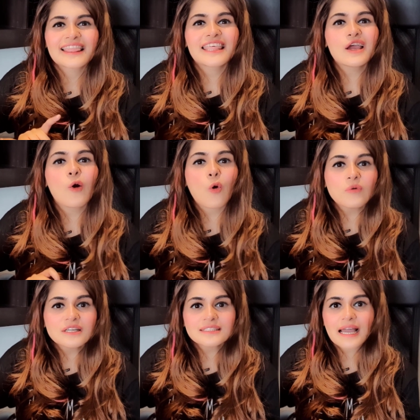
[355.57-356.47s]
Their
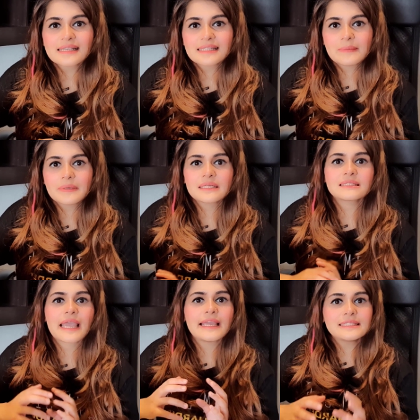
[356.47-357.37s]
oversize limit
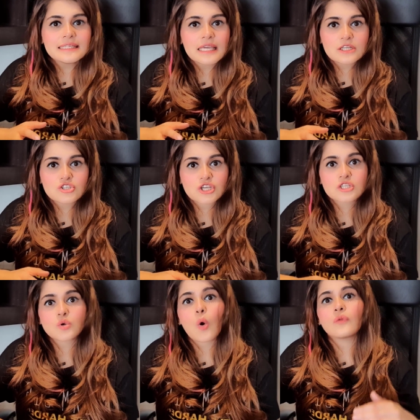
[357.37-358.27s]
is 18
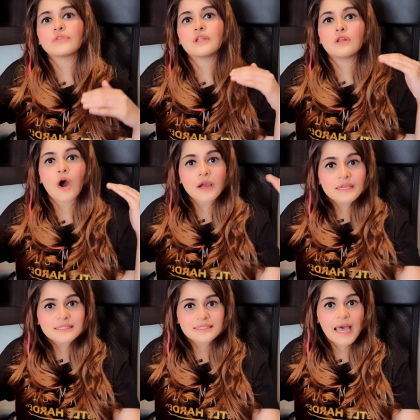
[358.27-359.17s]
inches on the
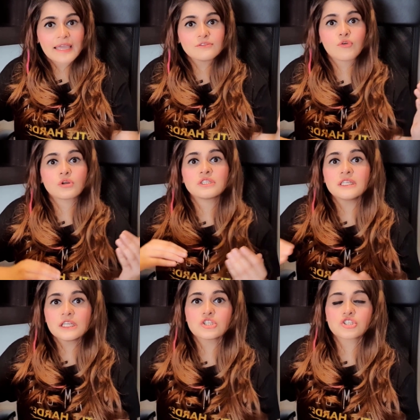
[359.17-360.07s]
longest side,
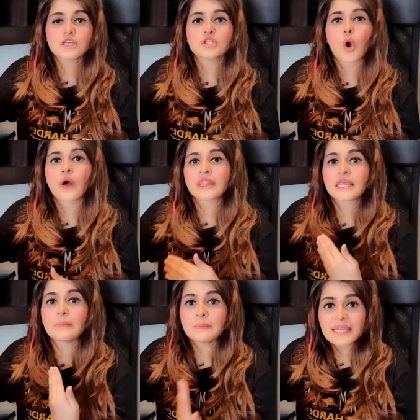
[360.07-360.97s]
14 inches on
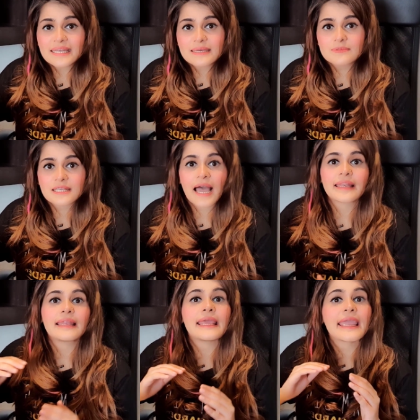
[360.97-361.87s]
the medium side,
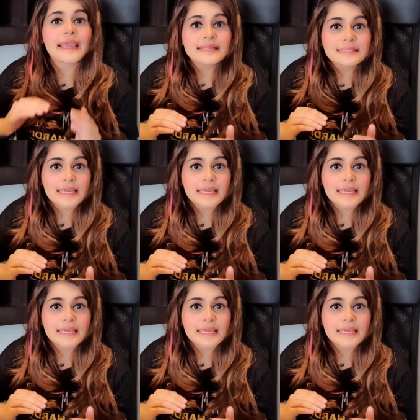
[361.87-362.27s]
and 8